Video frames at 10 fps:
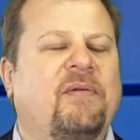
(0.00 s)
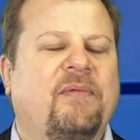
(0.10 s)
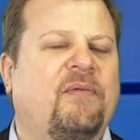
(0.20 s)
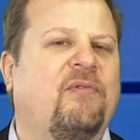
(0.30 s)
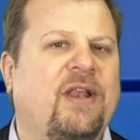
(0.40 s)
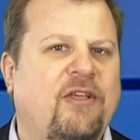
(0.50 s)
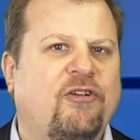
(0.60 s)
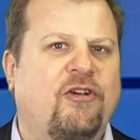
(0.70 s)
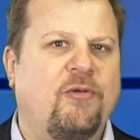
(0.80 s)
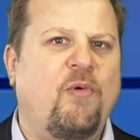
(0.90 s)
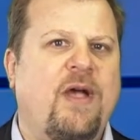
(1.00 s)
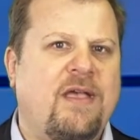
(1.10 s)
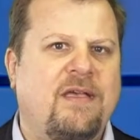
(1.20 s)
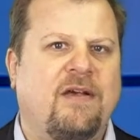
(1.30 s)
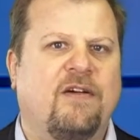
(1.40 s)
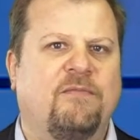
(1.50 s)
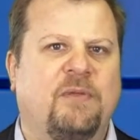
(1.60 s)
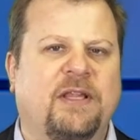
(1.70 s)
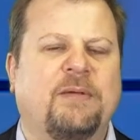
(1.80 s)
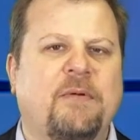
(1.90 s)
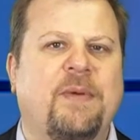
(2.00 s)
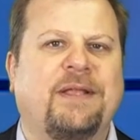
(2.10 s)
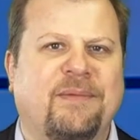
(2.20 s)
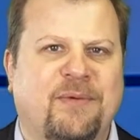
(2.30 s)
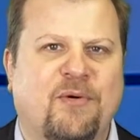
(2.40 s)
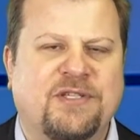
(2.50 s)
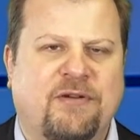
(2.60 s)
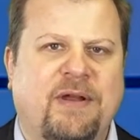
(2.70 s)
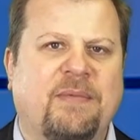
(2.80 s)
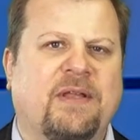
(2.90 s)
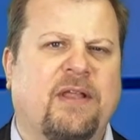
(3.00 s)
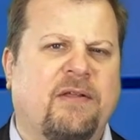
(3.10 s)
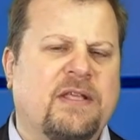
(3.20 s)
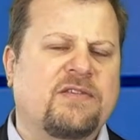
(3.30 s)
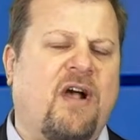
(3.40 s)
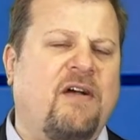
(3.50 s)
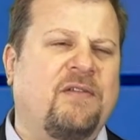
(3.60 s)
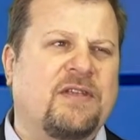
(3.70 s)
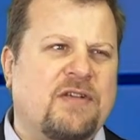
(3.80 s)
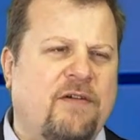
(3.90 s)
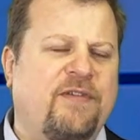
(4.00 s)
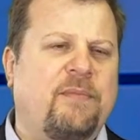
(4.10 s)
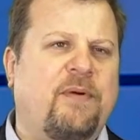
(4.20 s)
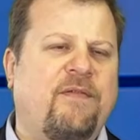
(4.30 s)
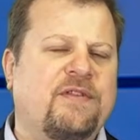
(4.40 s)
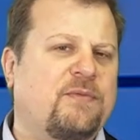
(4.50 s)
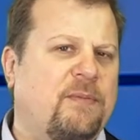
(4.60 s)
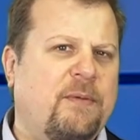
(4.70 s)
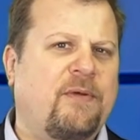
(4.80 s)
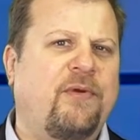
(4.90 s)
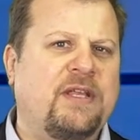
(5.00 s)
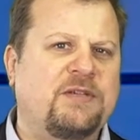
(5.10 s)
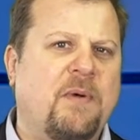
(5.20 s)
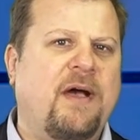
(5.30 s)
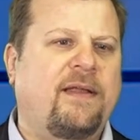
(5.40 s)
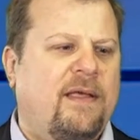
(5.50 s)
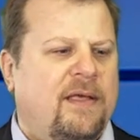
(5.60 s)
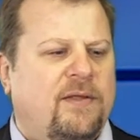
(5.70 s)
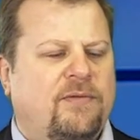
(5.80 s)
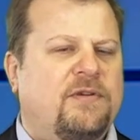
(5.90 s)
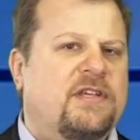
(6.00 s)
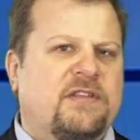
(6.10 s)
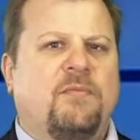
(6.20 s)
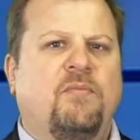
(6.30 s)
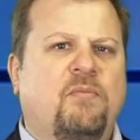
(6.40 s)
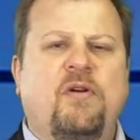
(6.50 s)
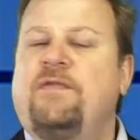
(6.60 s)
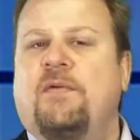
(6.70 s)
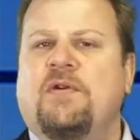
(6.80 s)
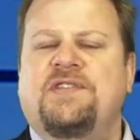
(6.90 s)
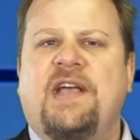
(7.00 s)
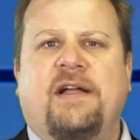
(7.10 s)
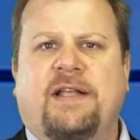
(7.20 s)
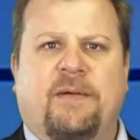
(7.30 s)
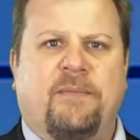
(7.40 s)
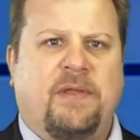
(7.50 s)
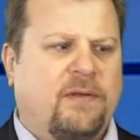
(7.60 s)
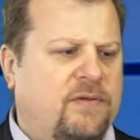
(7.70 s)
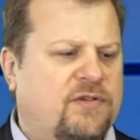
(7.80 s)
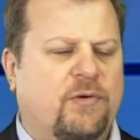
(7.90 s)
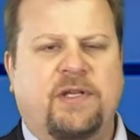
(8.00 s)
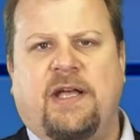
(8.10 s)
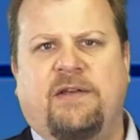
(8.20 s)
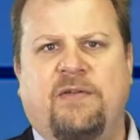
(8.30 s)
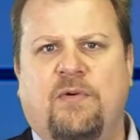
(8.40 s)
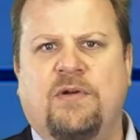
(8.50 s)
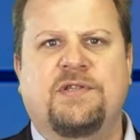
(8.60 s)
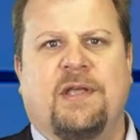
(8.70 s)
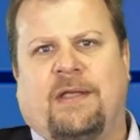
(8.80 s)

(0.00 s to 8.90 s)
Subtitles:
really a good way of building momentum towards agreement. There's often a preference when people are really smart to move towards the outcome, to shortcut towards